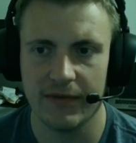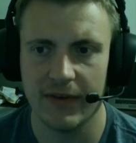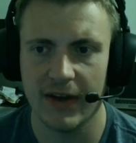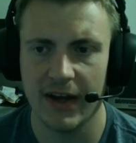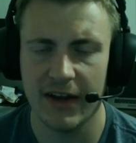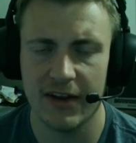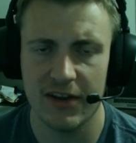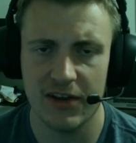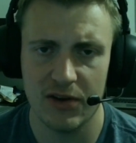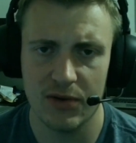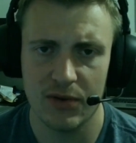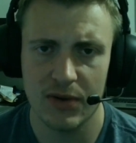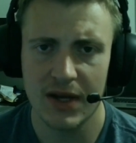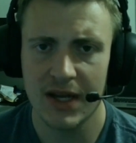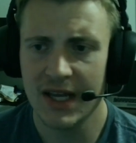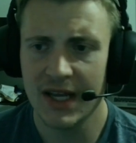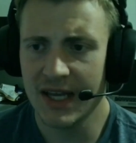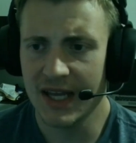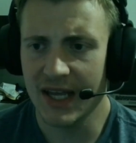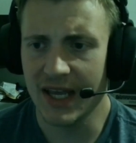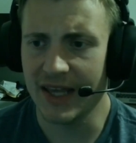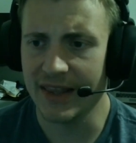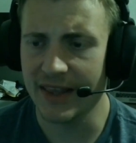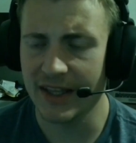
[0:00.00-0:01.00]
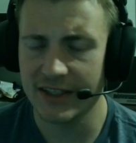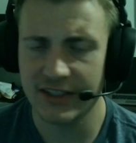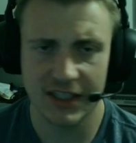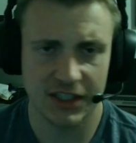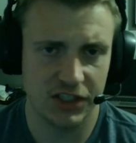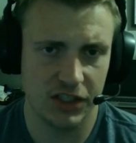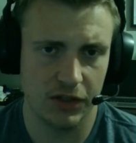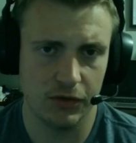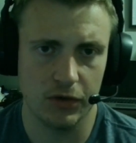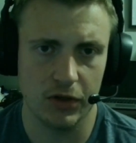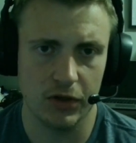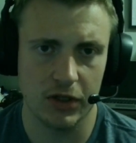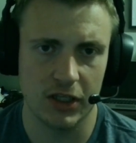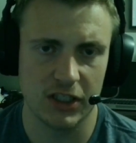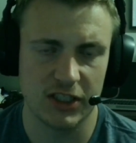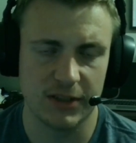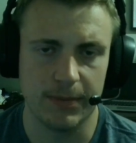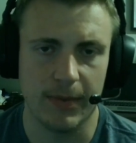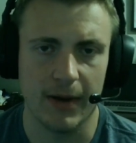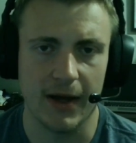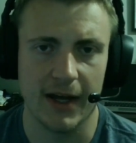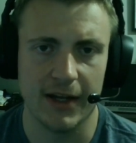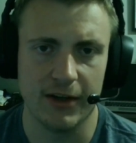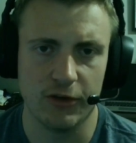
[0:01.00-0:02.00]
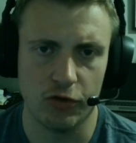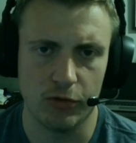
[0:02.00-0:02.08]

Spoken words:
value, and that's actually a really good spot.